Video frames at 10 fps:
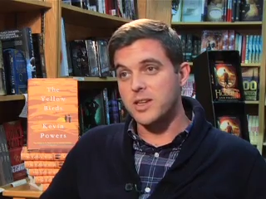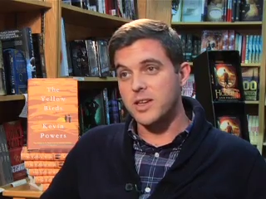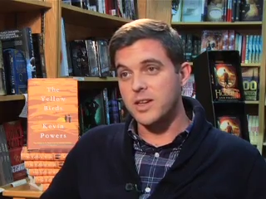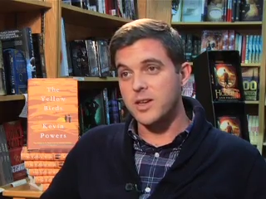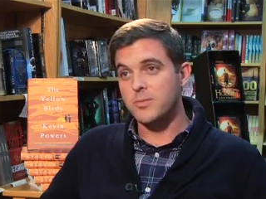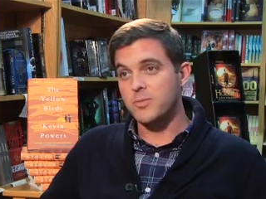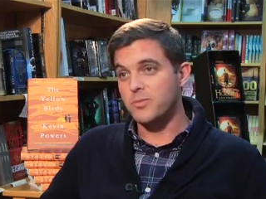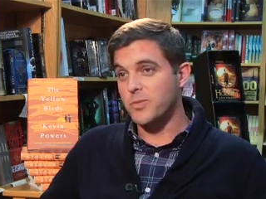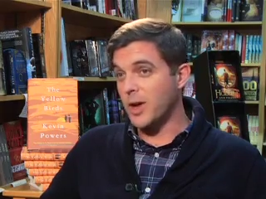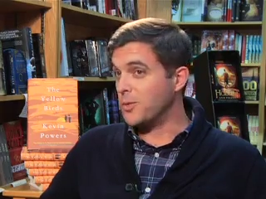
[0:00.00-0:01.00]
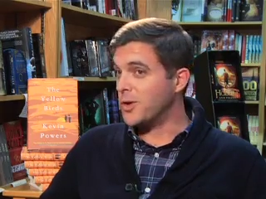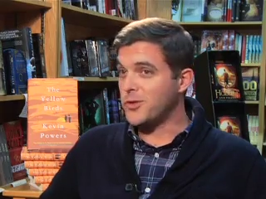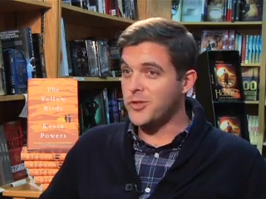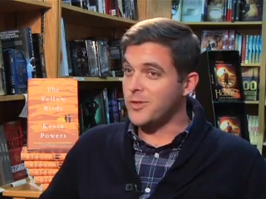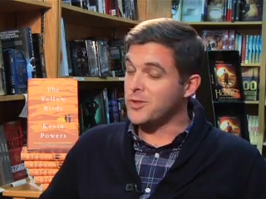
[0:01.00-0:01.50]
I
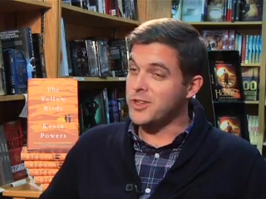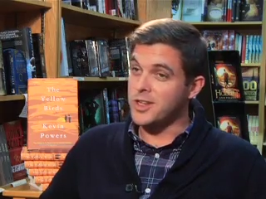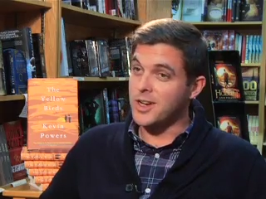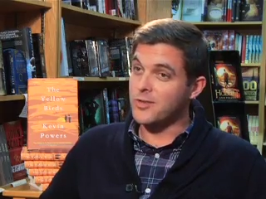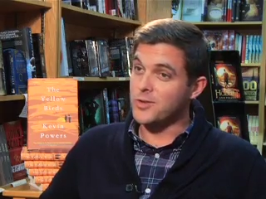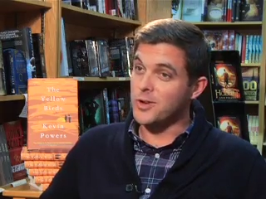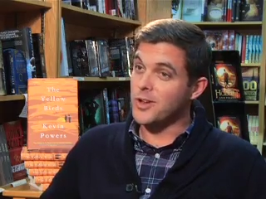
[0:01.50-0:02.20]
was 17 after